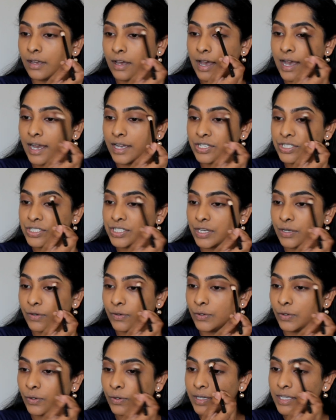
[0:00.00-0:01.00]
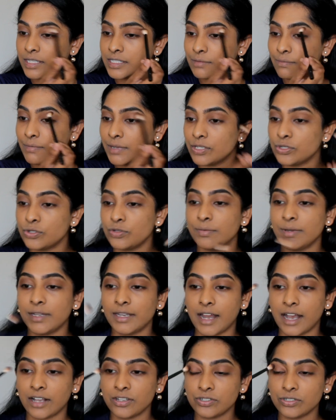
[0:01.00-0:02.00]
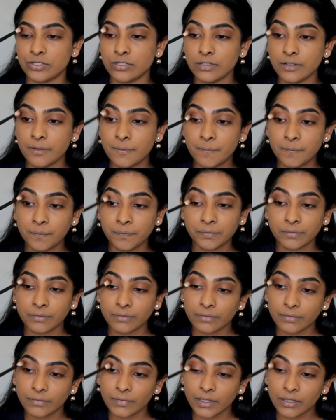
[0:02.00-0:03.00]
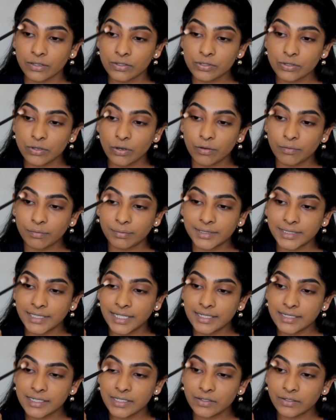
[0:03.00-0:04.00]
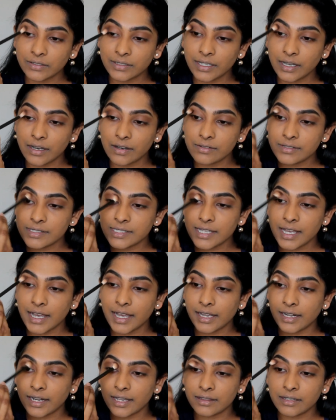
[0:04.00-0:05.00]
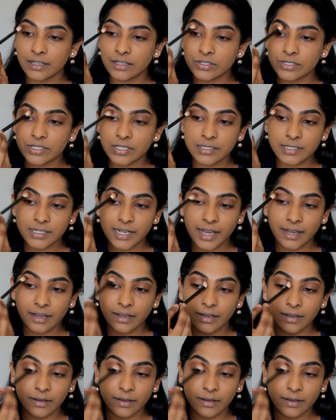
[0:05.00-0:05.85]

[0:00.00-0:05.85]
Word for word: eyeshadow look. It's meant to be natural. So blending on the outside and then just like